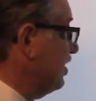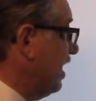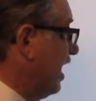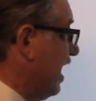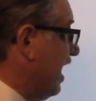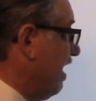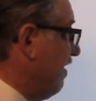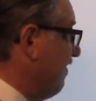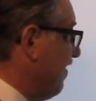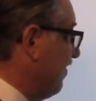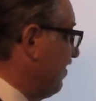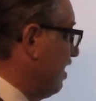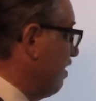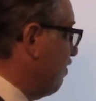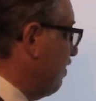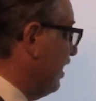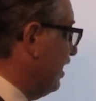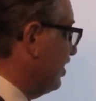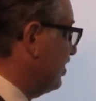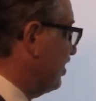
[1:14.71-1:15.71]
850
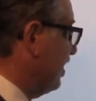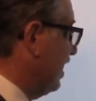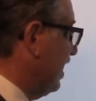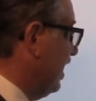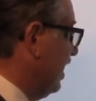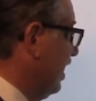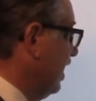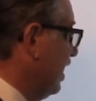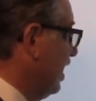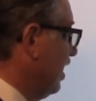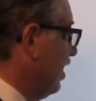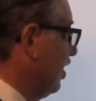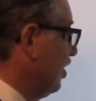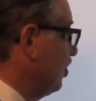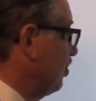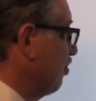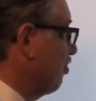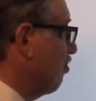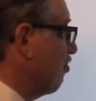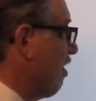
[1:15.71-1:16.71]
BC.
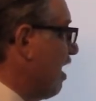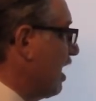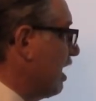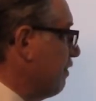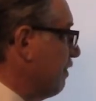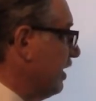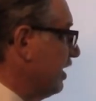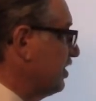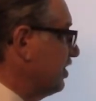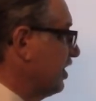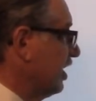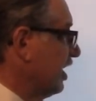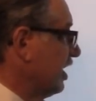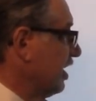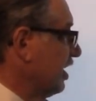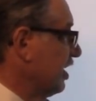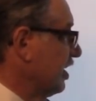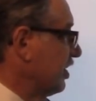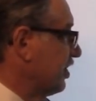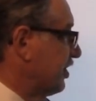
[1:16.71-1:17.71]
Deuteronomus,
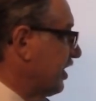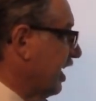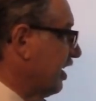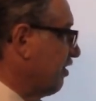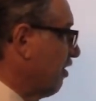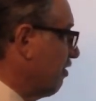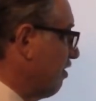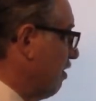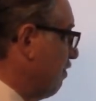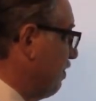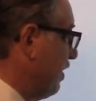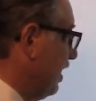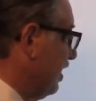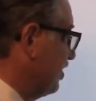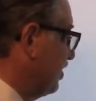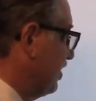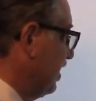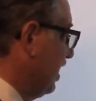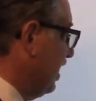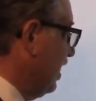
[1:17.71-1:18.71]
600
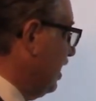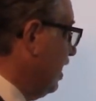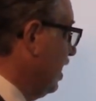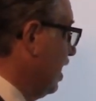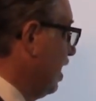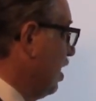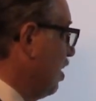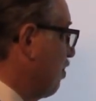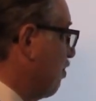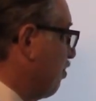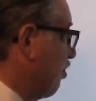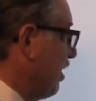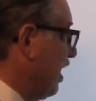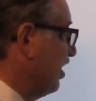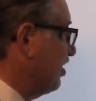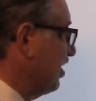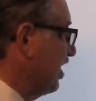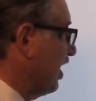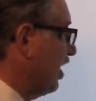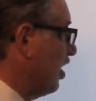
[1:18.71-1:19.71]
BC.
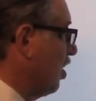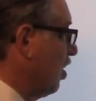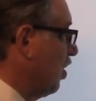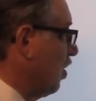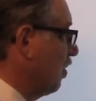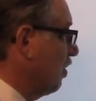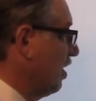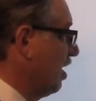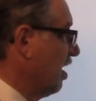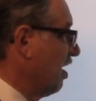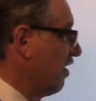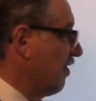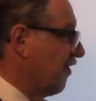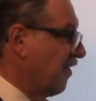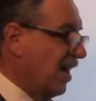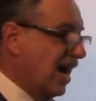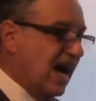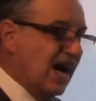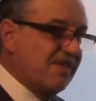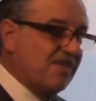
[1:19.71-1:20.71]
Priestly Code,
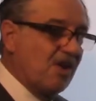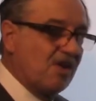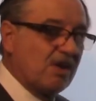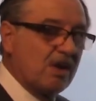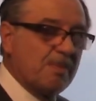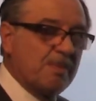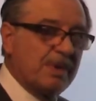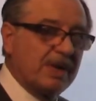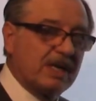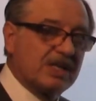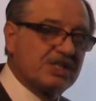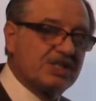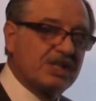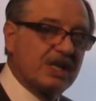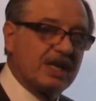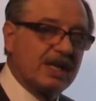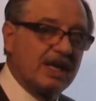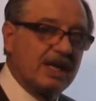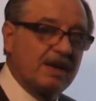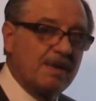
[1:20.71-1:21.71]
500
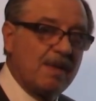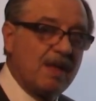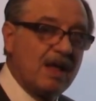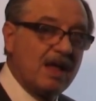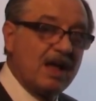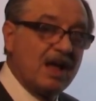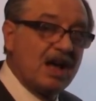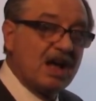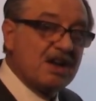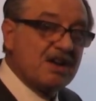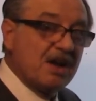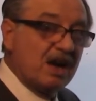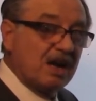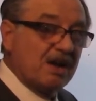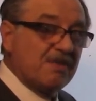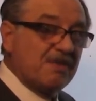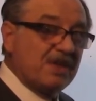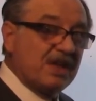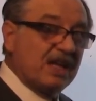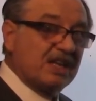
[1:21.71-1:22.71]
BC. None
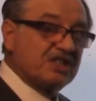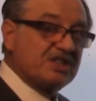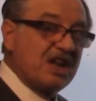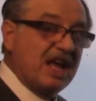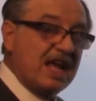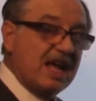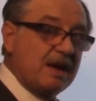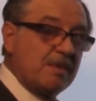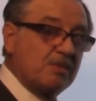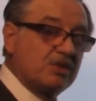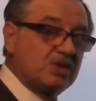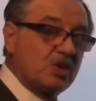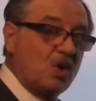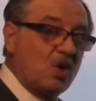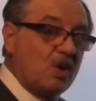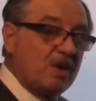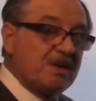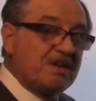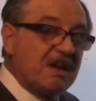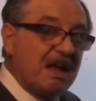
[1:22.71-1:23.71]
of these names
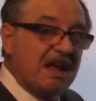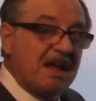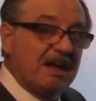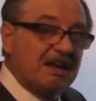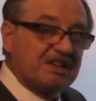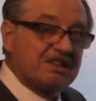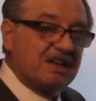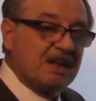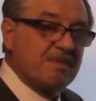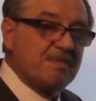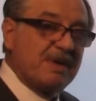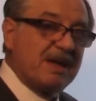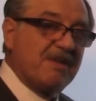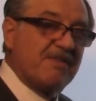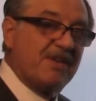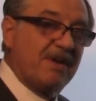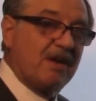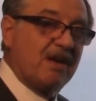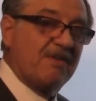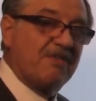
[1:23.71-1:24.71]
or dates can be
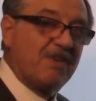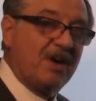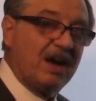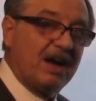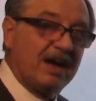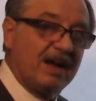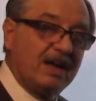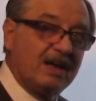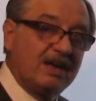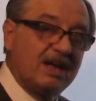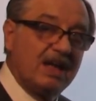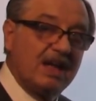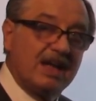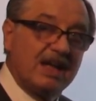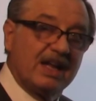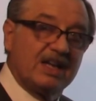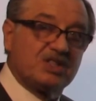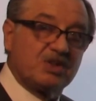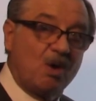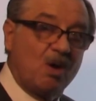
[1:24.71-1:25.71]
verified.
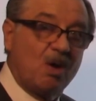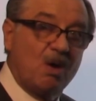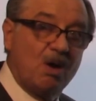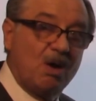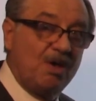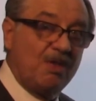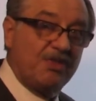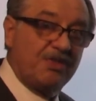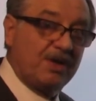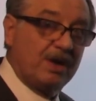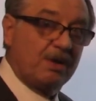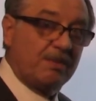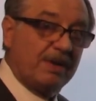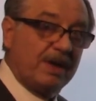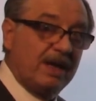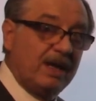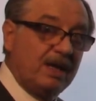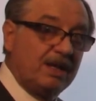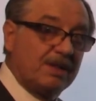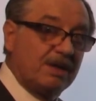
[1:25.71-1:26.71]
It's all
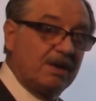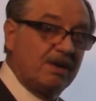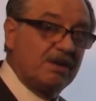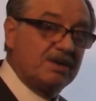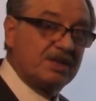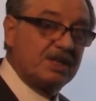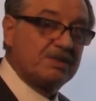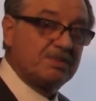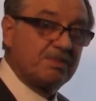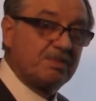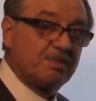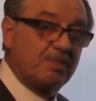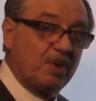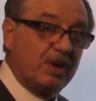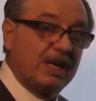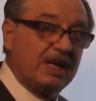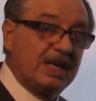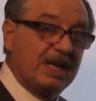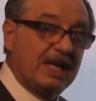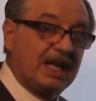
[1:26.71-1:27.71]
theory. They're just
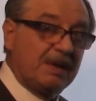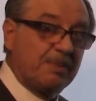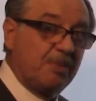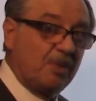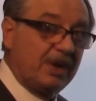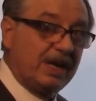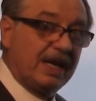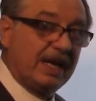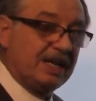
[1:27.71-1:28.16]
putting it